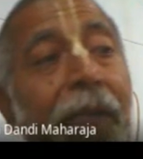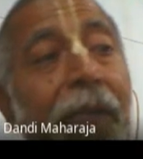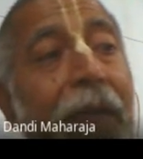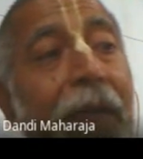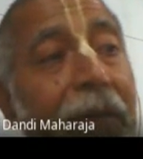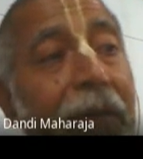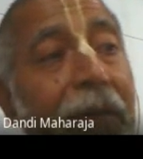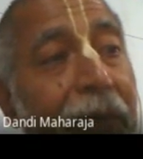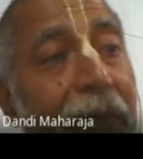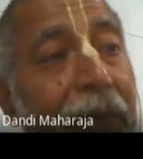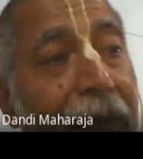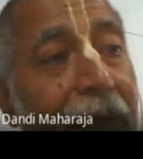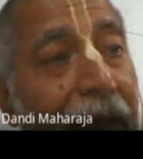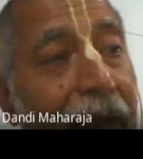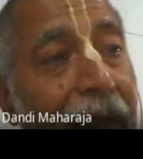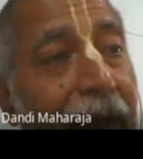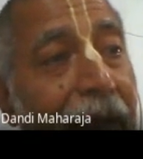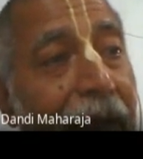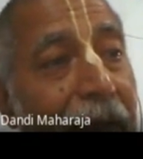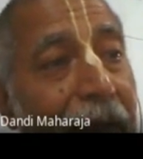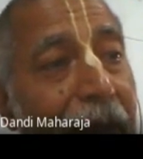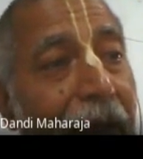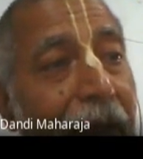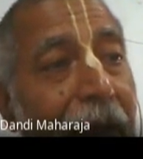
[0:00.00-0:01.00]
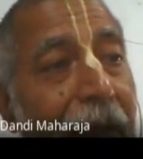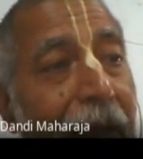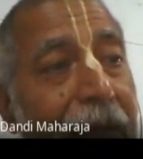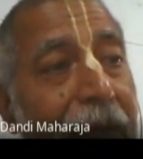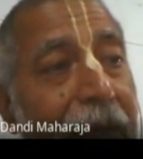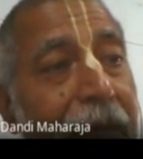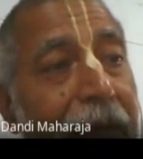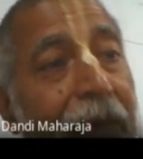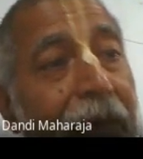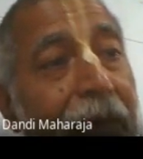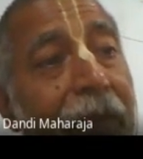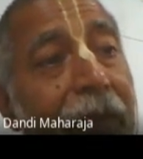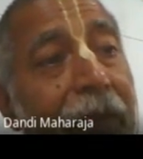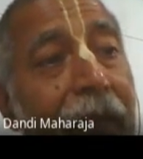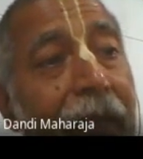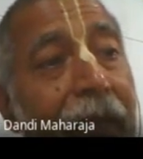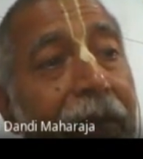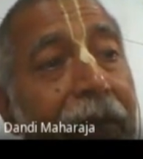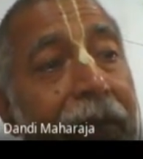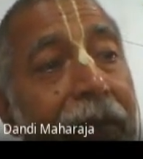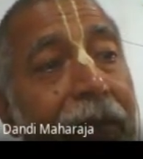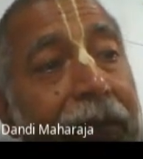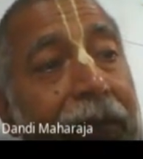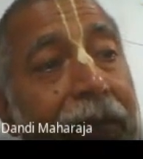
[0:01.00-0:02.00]
tell him now. So then
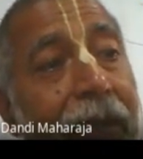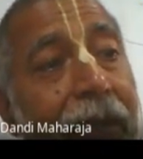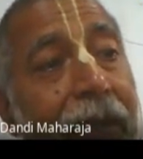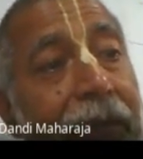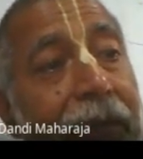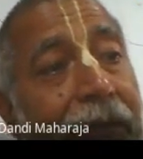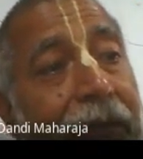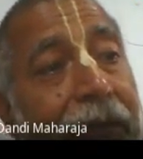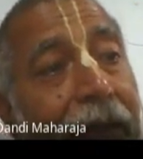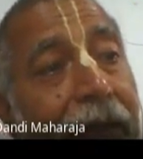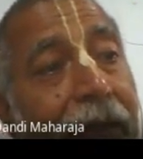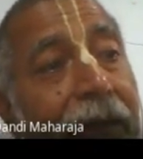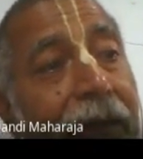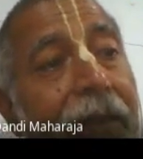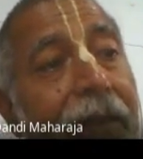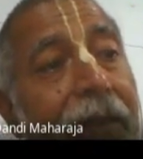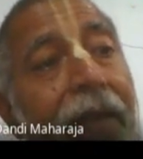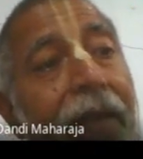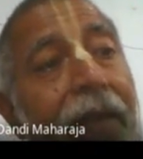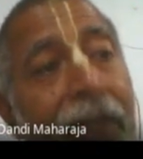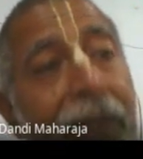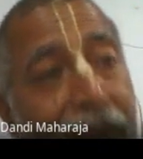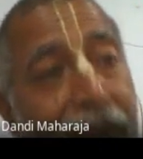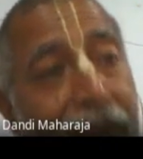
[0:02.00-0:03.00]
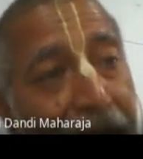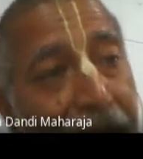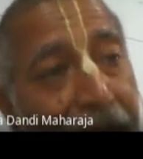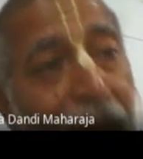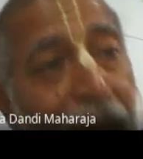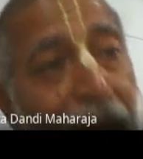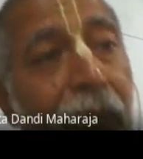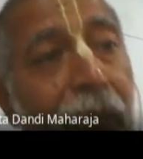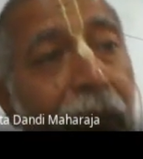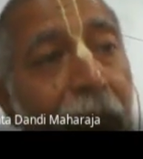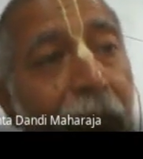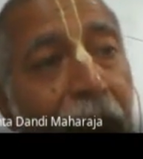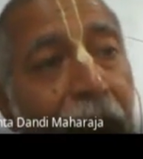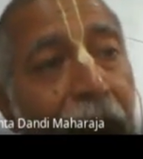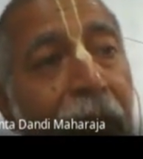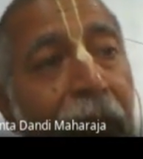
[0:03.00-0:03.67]
Krishna said, yes, there is one more